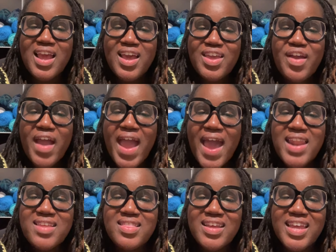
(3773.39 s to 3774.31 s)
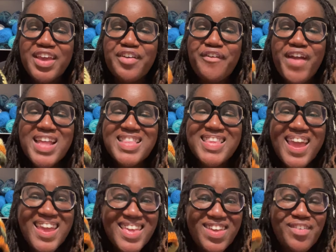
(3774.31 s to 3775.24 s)
Your hat is looking great.
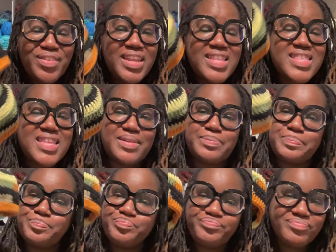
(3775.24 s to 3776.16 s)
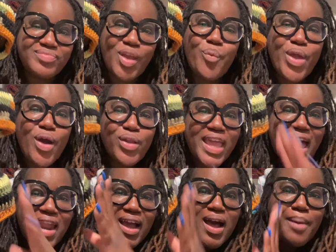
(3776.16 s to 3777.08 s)
Thank you. Listen, we only
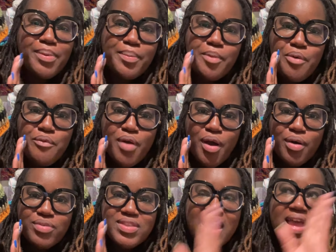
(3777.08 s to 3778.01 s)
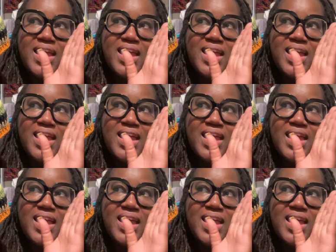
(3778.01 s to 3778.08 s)
got a couple of more rows.